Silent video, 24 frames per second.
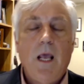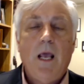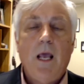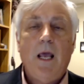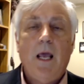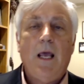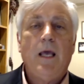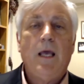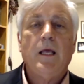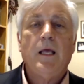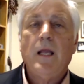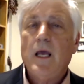
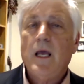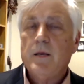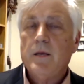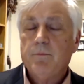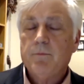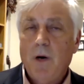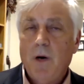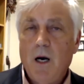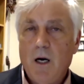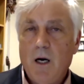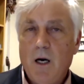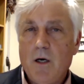And
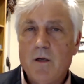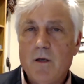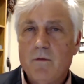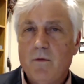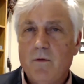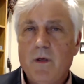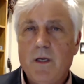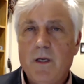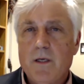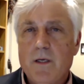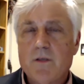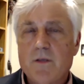part of
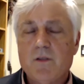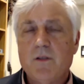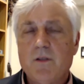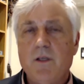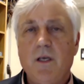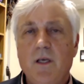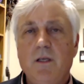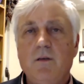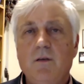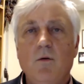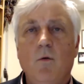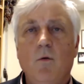it is
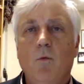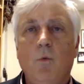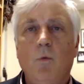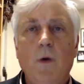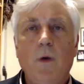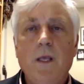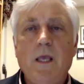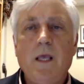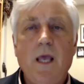that we